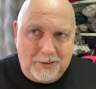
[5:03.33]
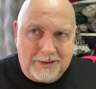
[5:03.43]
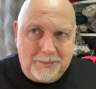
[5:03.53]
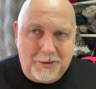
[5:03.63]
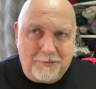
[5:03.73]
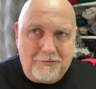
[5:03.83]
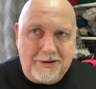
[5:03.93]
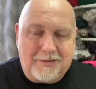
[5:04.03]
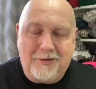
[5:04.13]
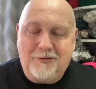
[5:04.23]
a little bit of
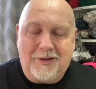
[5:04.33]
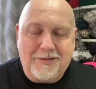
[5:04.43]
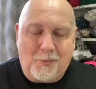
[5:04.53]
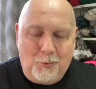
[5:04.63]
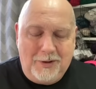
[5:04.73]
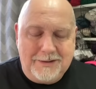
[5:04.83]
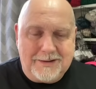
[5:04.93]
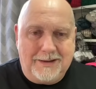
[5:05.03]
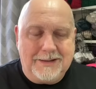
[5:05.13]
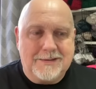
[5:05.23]
research. That's all it
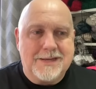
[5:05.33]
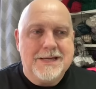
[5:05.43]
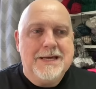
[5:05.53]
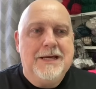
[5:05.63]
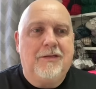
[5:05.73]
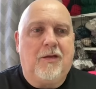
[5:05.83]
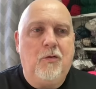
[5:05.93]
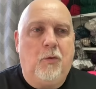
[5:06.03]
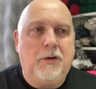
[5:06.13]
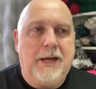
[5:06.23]
takes. So
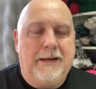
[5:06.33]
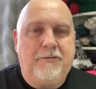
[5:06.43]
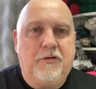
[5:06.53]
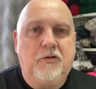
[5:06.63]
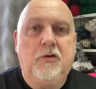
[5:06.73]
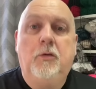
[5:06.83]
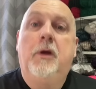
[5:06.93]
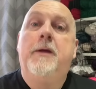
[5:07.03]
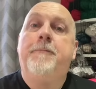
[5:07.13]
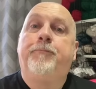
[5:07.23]
what you have to do,
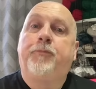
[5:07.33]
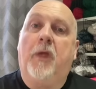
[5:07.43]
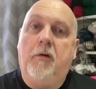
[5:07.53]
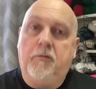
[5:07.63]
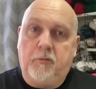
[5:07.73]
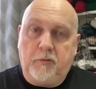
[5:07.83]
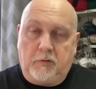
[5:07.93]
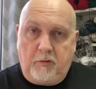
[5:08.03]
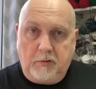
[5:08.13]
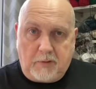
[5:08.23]
as
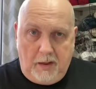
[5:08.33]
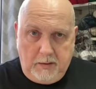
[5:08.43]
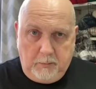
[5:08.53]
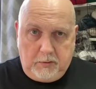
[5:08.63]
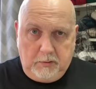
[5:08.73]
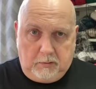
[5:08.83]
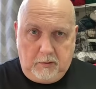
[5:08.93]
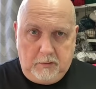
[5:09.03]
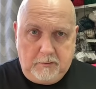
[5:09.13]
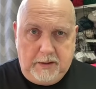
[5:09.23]
far as I'm
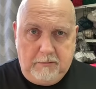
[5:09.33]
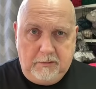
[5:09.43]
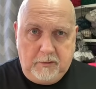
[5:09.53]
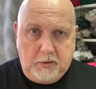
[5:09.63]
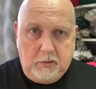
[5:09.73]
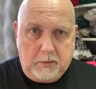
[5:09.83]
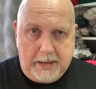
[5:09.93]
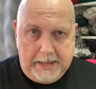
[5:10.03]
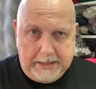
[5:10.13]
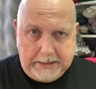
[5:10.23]
concerned, here in the
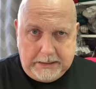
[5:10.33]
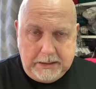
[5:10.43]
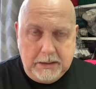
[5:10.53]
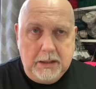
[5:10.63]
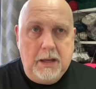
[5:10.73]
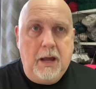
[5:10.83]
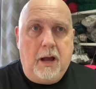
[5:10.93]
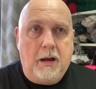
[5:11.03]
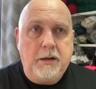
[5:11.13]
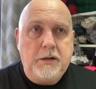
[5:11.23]
UK,
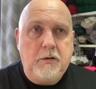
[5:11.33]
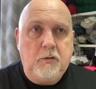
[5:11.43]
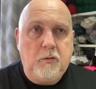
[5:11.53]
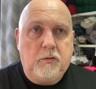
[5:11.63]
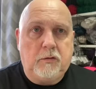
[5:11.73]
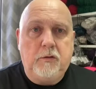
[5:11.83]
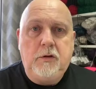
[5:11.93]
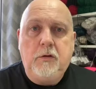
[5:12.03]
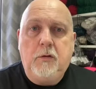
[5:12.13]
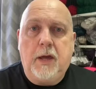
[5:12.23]
I use
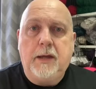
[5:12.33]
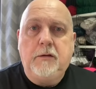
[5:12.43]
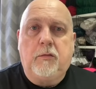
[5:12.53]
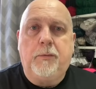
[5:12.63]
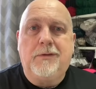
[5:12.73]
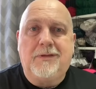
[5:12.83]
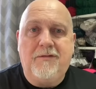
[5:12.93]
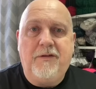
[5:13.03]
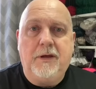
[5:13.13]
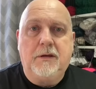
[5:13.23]
the UK
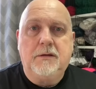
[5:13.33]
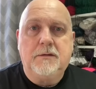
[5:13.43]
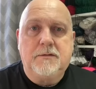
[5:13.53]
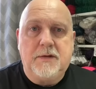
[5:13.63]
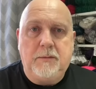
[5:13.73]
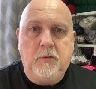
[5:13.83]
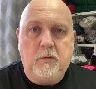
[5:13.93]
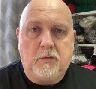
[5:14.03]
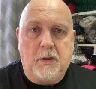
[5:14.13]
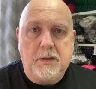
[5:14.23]
specific Temu
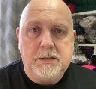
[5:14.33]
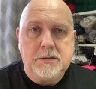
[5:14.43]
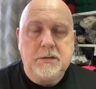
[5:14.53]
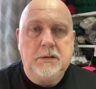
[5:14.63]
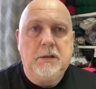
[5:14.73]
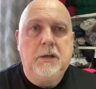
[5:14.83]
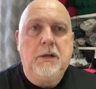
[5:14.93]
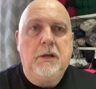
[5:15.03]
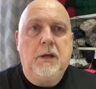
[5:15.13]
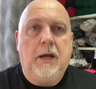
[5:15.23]
site,
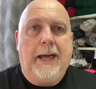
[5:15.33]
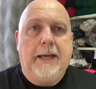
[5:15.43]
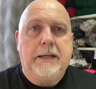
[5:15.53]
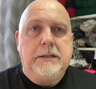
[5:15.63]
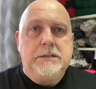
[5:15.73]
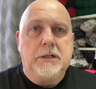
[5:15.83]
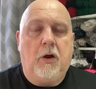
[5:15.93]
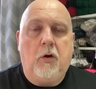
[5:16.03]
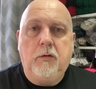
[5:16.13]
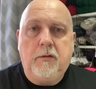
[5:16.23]
and
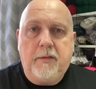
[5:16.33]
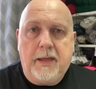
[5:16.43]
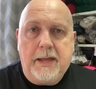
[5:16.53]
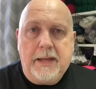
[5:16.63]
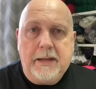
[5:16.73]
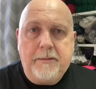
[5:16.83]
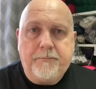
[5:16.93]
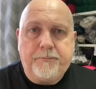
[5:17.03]
on there